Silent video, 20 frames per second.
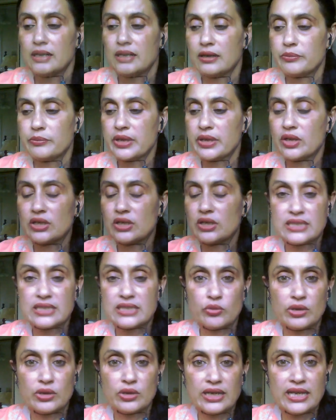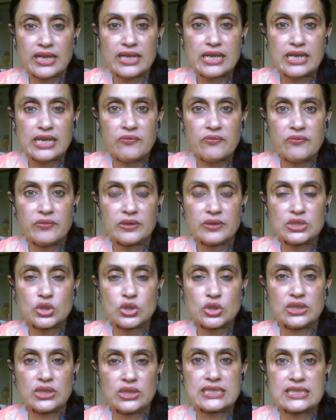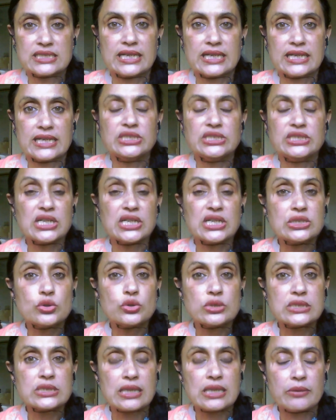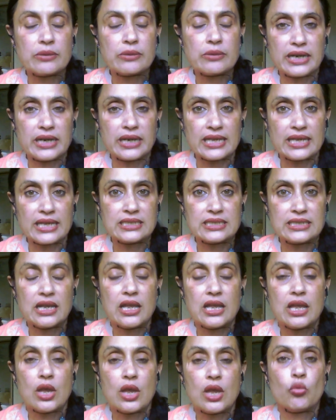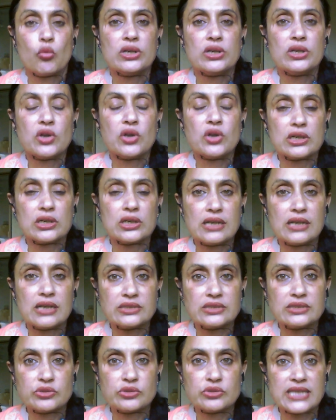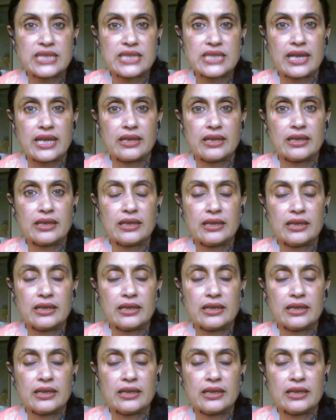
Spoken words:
because there were enough words on the screen. Just to summarize, what Dr. Raj was saying